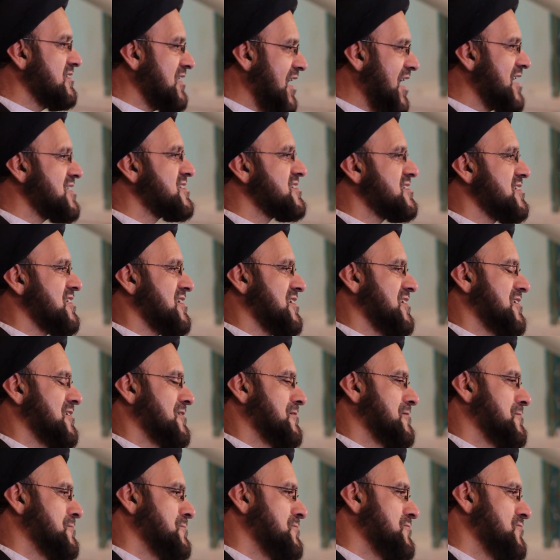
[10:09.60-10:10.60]
and Asr
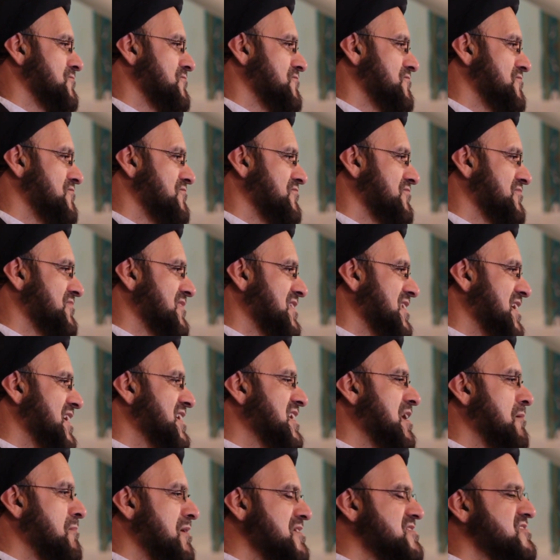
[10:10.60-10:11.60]

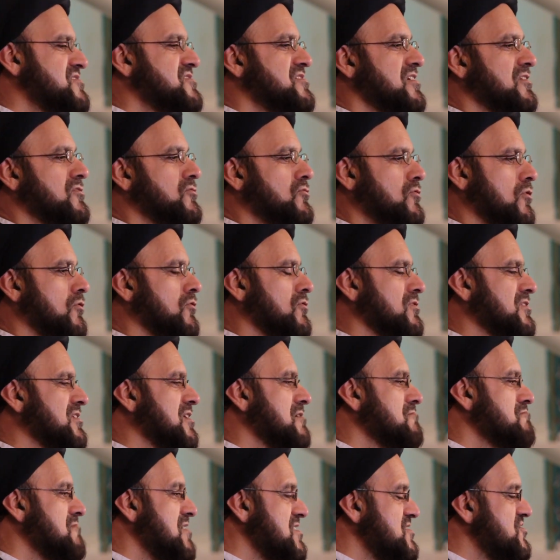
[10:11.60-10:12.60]
in a masjid
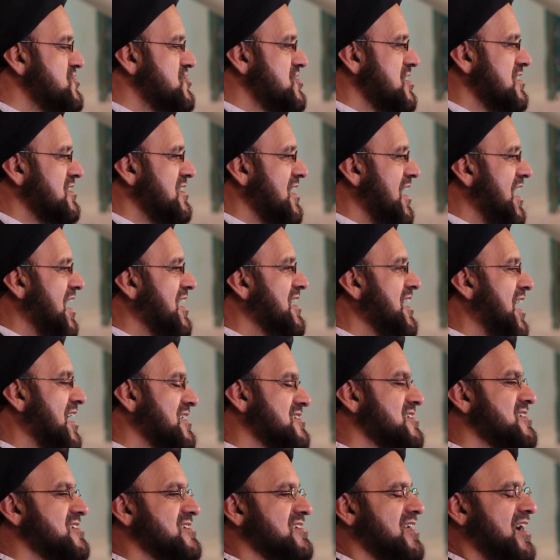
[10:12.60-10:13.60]
called Masjid
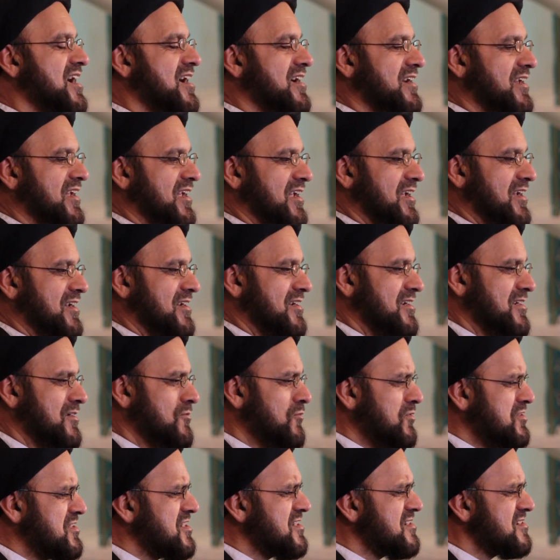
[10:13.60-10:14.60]
Al-Ansari,
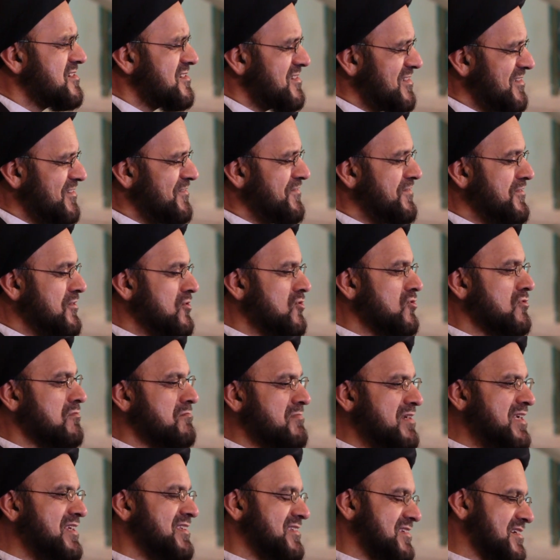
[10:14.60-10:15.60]
which is few
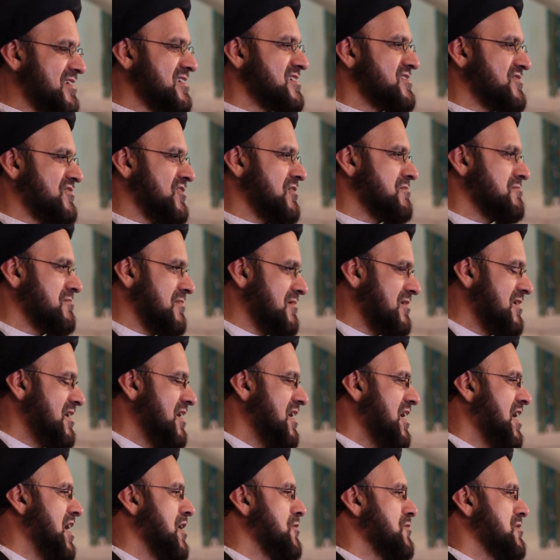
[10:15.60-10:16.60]
meters from
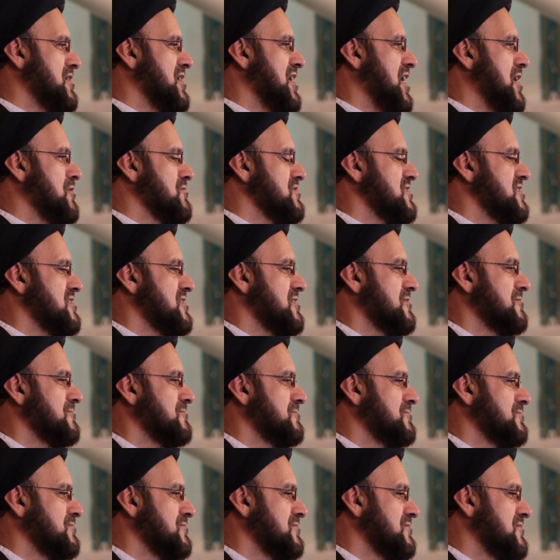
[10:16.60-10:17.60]
our house.
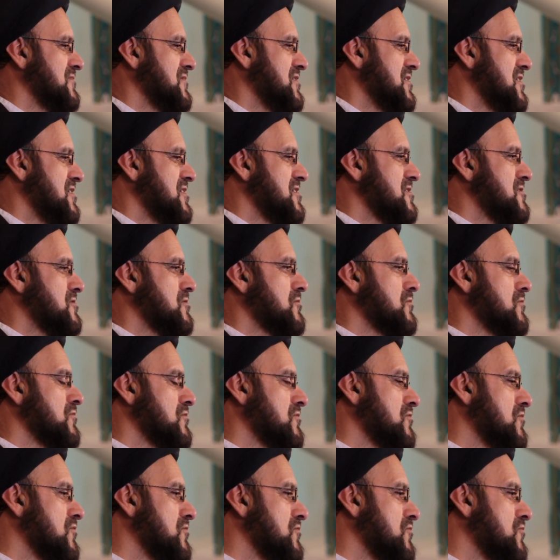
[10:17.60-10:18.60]

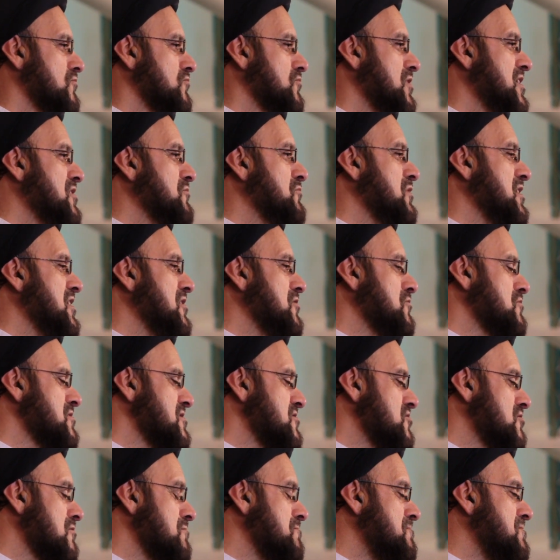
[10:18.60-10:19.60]
So when we
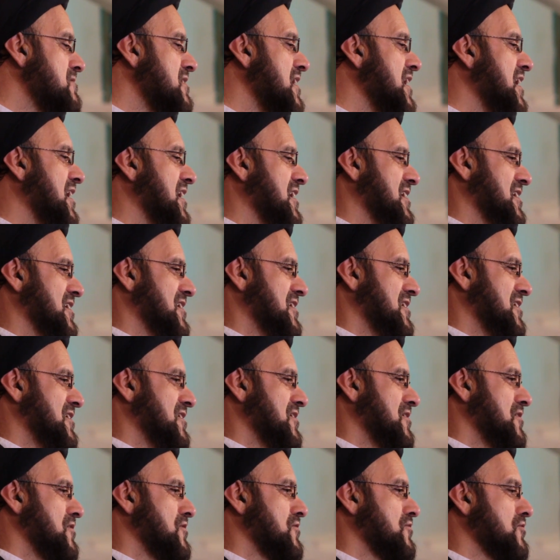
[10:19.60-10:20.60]
used to pray
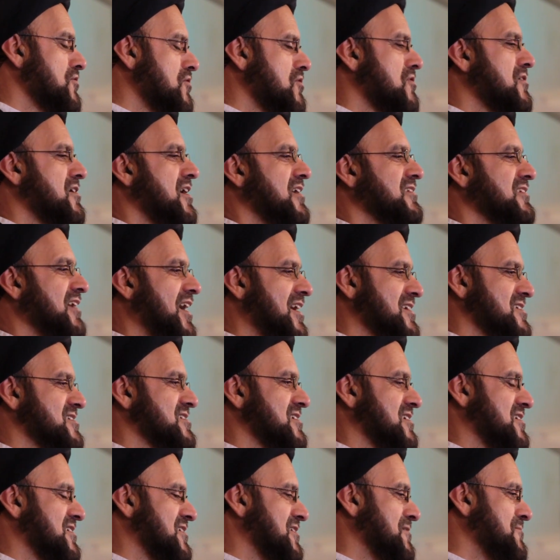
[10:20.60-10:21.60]
Dhuhr and
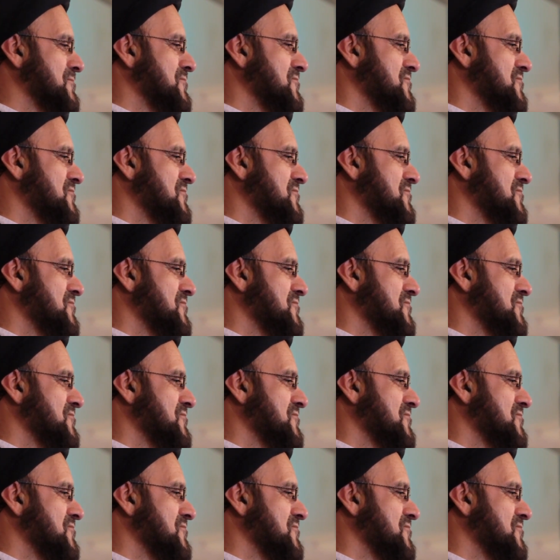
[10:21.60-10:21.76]
Asr